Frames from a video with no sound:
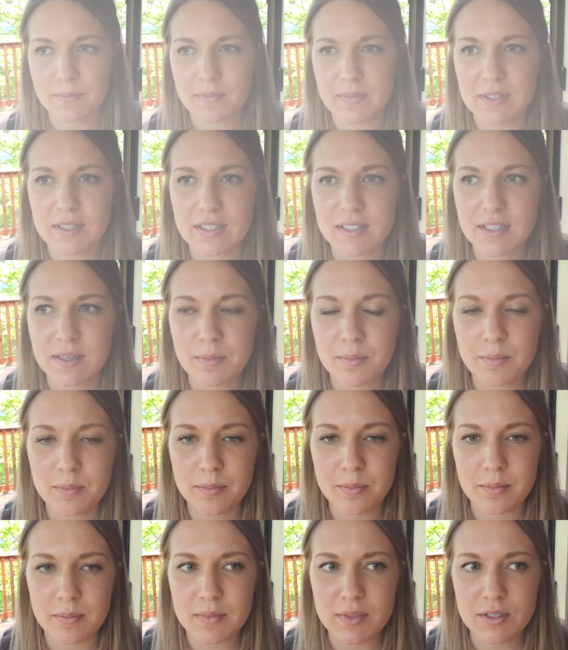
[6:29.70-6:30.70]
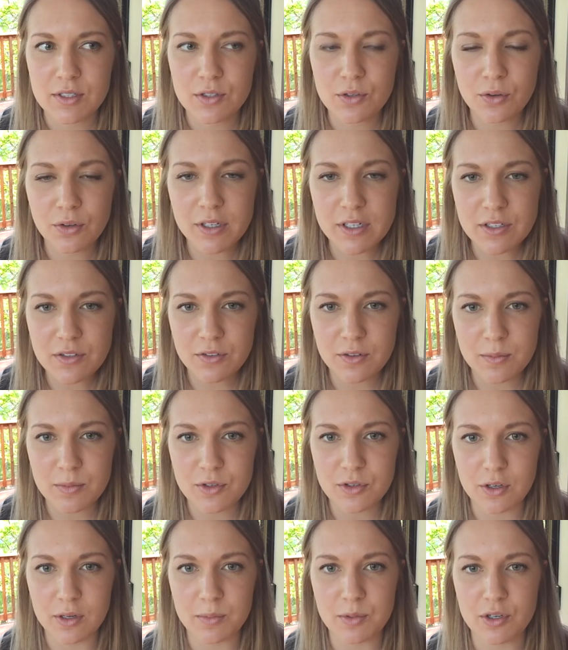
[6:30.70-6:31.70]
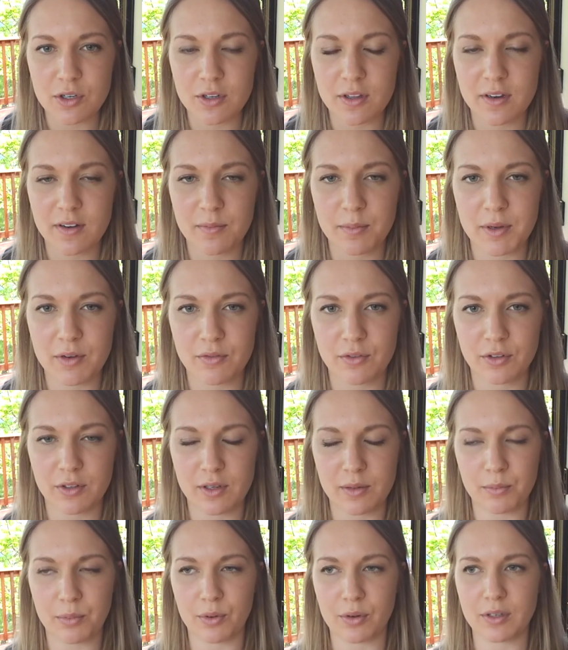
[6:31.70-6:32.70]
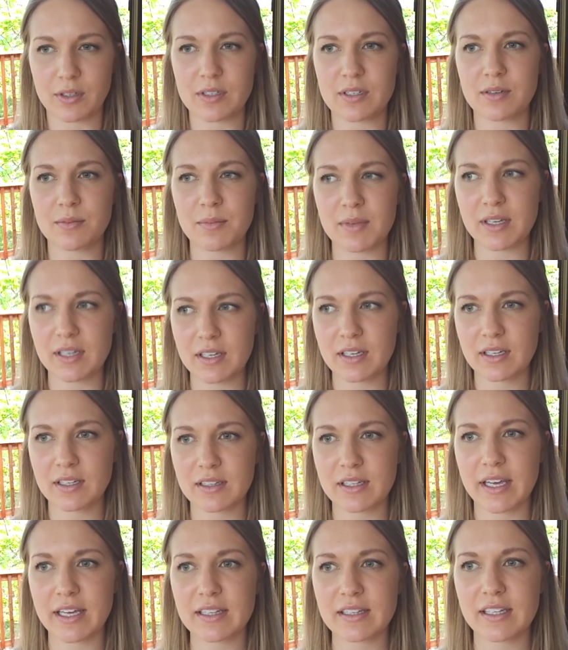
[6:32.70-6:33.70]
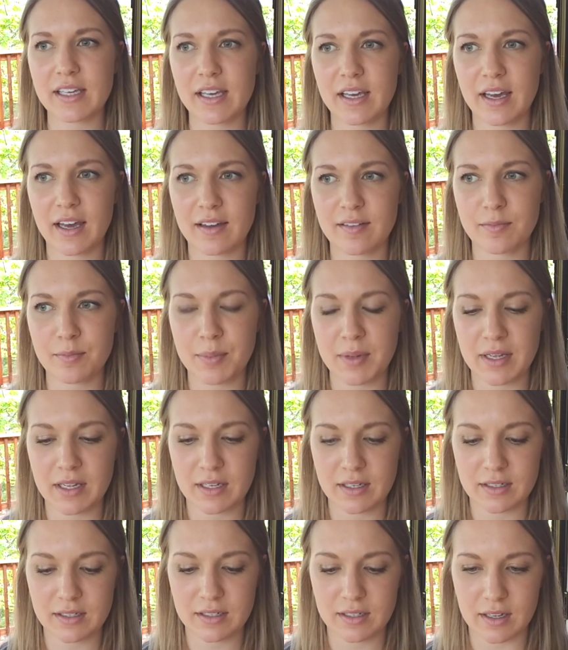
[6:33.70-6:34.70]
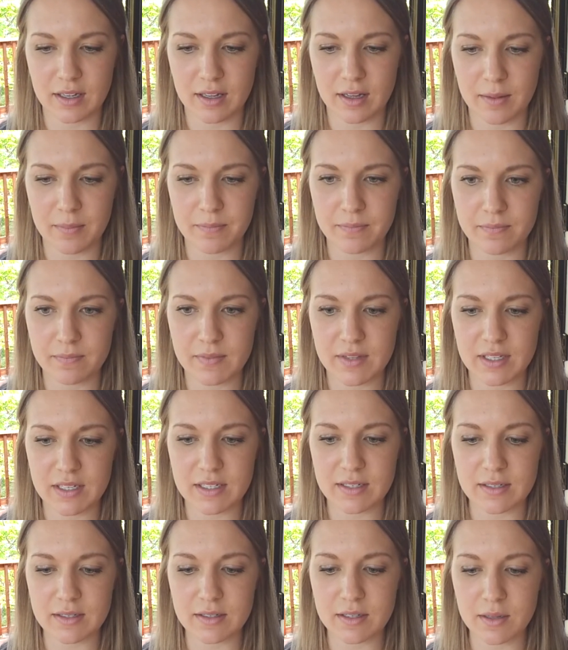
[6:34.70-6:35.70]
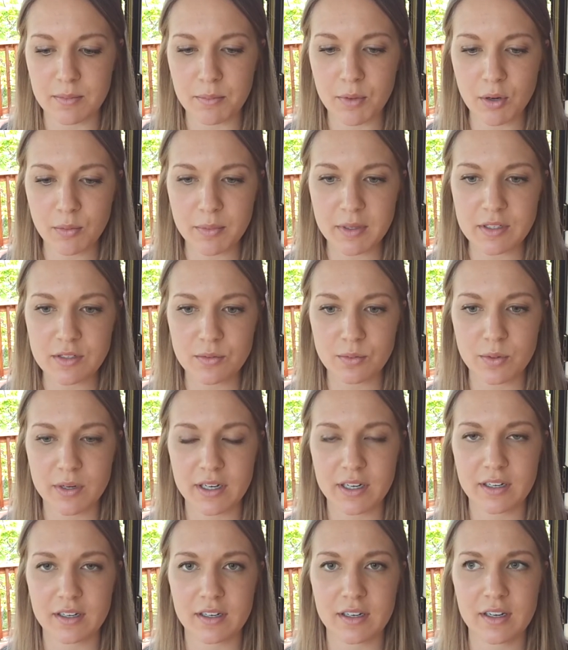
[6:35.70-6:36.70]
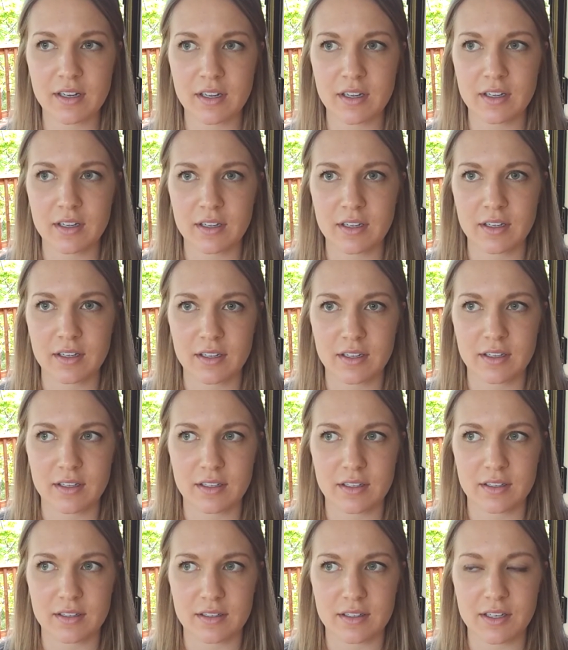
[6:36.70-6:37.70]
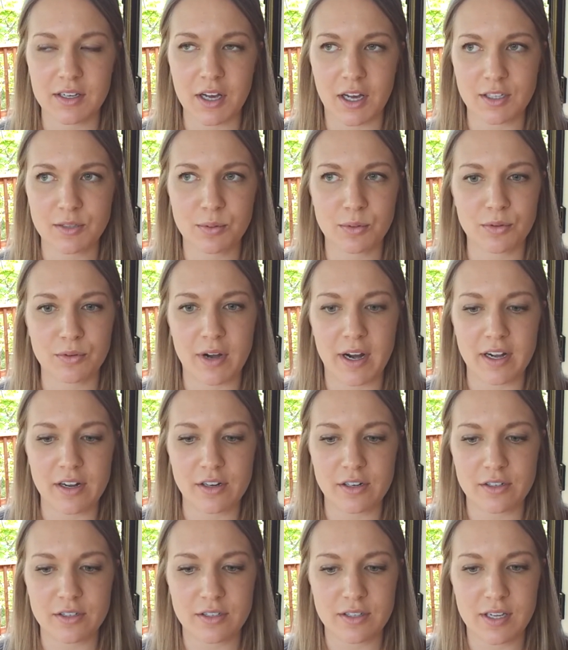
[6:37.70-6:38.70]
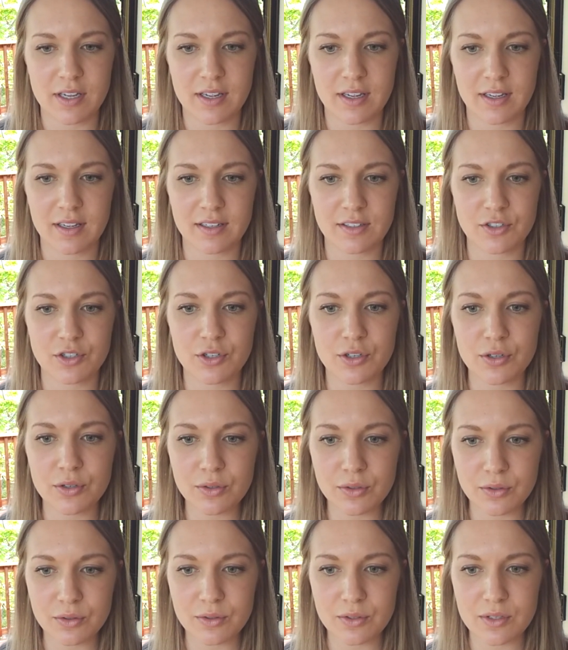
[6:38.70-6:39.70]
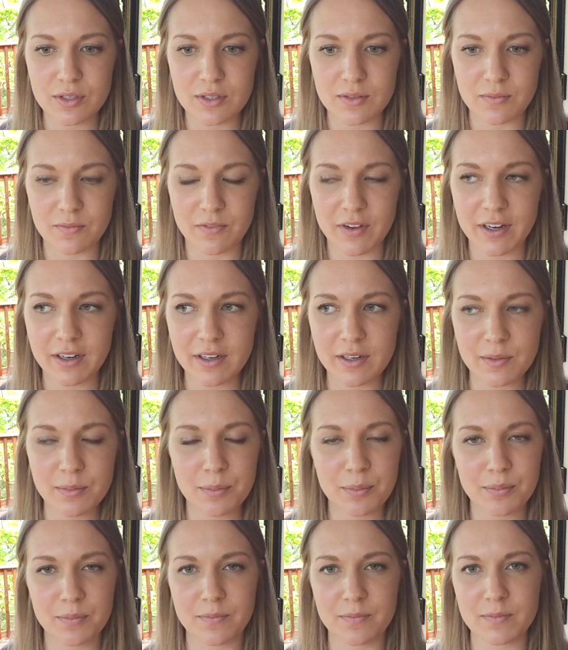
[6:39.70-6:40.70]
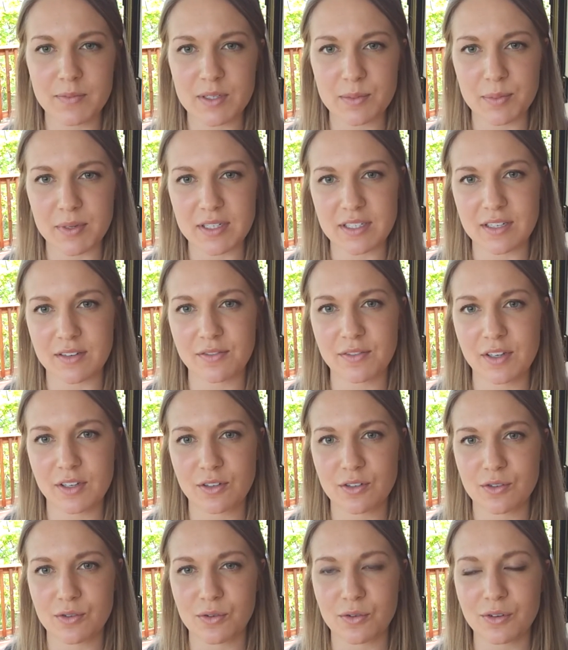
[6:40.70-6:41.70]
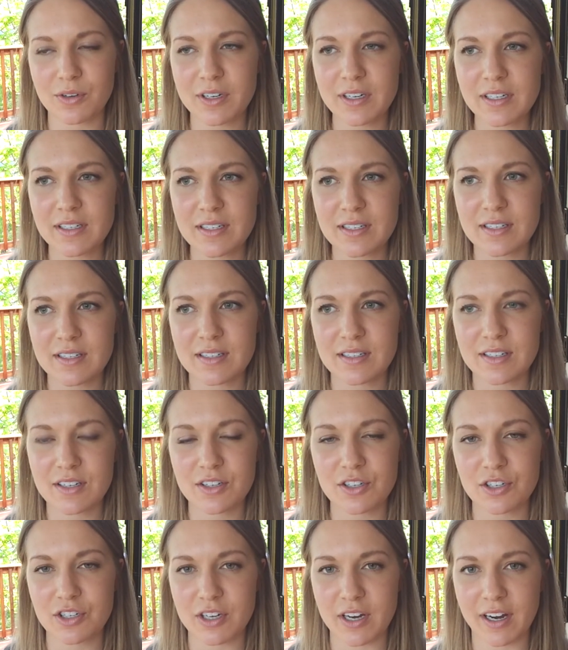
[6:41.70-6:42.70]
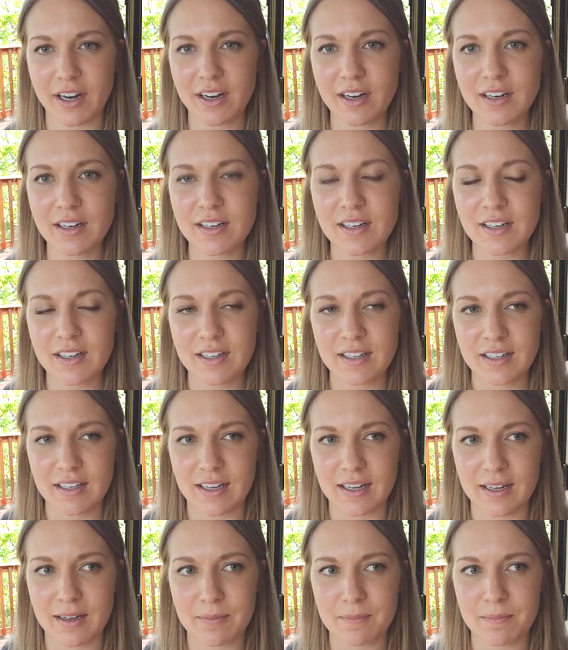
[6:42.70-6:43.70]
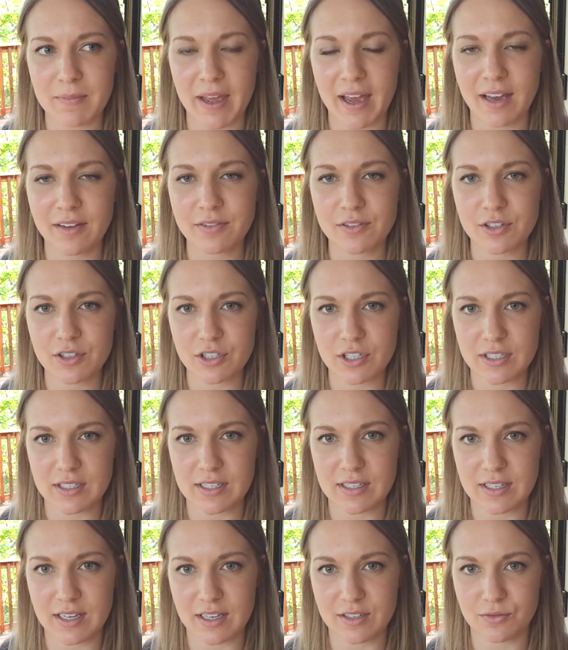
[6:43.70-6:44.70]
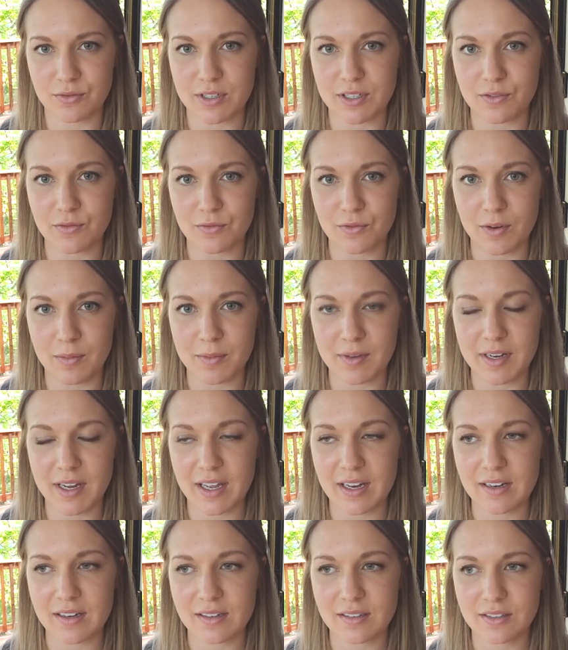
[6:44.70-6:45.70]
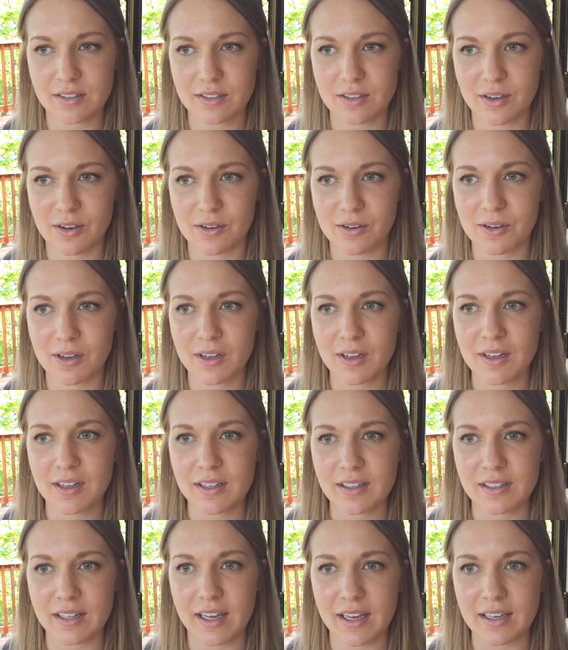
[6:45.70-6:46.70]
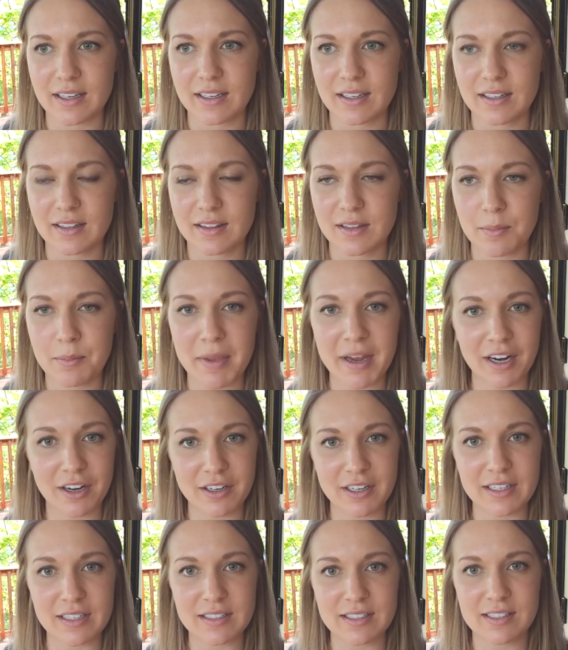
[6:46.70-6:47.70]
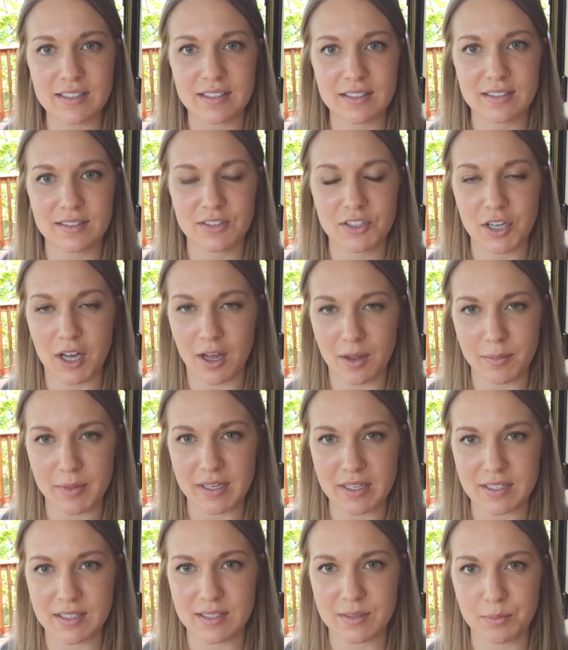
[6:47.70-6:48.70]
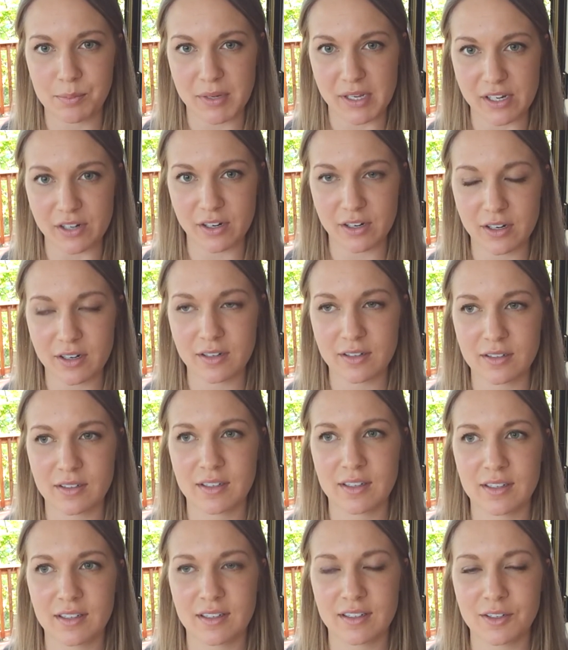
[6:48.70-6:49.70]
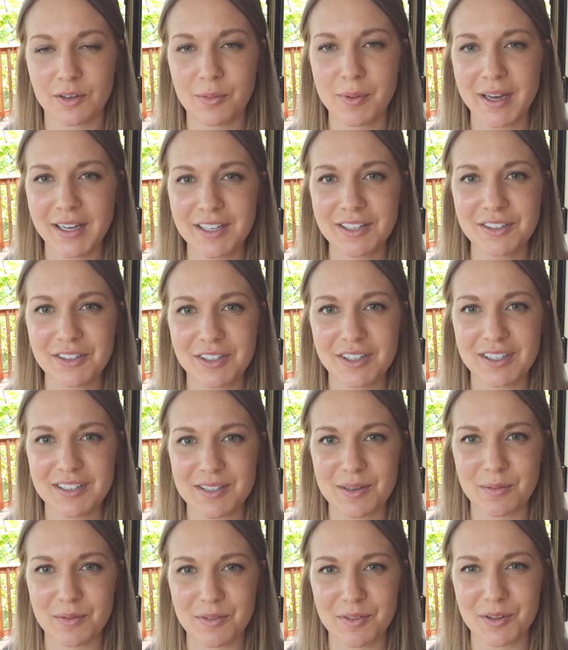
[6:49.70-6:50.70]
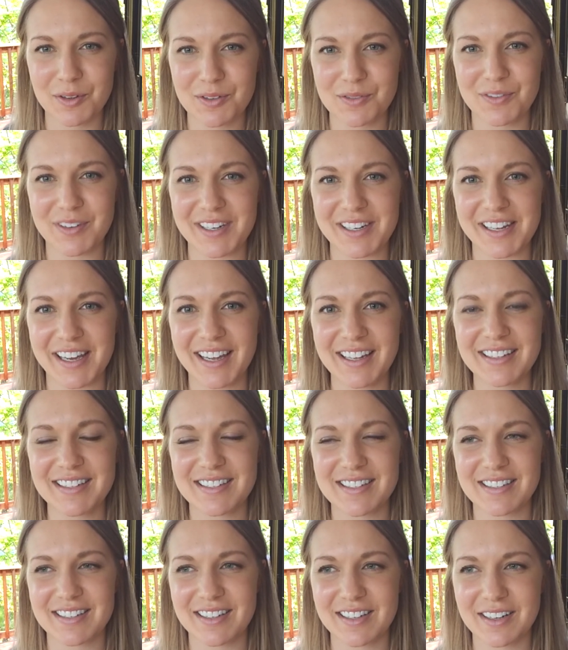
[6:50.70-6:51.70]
Some stories from scripture that have been really important to me lately have been the moments where the gospel writers choose very specific stories to share after Jesus has risen from the dead. So the Marys, Thomas, Peter, go back and look at some of those vignettes.